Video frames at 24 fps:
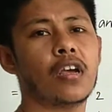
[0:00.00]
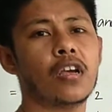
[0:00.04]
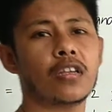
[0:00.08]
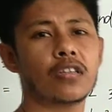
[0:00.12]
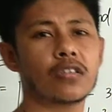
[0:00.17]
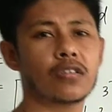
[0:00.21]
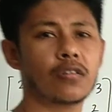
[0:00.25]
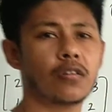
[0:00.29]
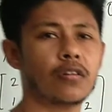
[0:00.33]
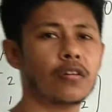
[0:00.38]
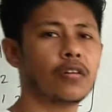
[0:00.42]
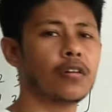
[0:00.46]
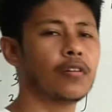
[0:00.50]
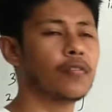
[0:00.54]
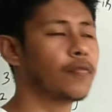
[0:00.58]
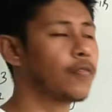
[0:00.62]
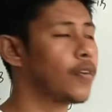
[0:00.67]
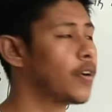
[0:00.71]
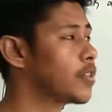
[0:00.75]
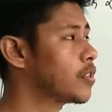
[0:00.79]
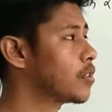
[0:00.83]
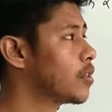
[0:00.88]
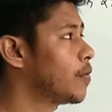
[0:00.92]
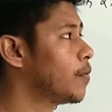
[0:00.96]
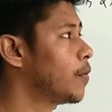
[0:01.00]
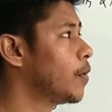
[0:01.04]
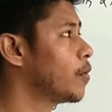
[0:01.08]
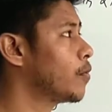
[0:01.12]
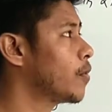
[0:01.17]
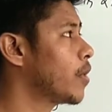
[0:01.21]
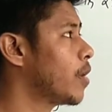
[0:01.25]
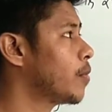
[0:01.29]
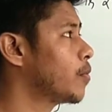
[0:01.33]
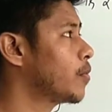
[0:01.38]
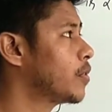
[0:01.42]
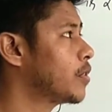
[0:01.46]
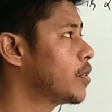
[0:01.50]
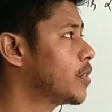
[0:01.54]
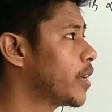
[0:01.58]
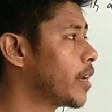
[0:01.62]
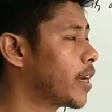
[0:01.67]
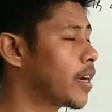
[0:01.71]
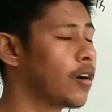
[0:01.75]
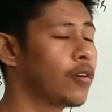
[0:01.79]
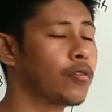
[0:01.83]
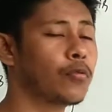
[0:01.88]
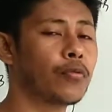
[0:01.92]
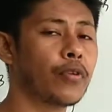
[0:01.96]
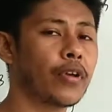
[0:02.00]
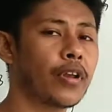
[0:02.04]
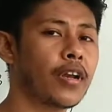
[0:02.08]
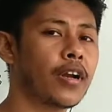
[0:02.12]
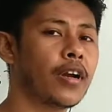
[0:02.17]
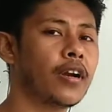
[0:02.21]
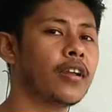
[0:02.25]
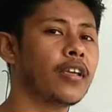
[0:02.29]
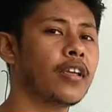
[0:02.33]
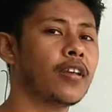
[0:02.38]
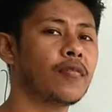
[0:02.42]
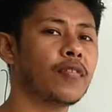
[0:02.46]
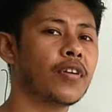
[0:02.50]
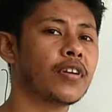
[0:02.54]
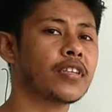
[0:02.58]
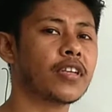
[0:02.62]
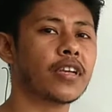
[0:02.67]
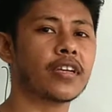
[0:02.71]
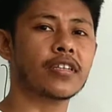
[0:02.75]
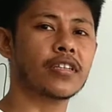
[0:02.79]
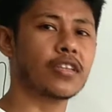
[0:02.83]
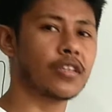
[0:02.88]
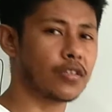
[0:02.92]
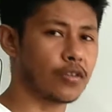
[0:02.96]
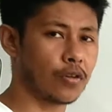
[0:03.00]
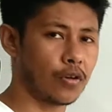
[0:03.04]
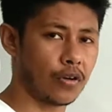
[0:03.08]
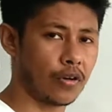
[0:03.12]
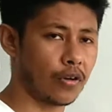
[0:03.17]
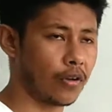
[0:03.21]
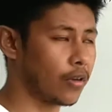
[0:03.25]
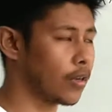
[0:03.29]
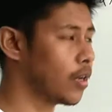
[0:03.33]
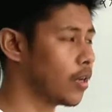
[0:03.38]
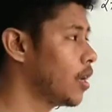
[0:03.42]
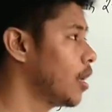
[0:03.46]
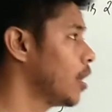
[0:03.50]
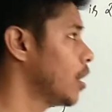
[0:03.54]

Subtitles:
So first of all we have to check out whether inverse exists or not.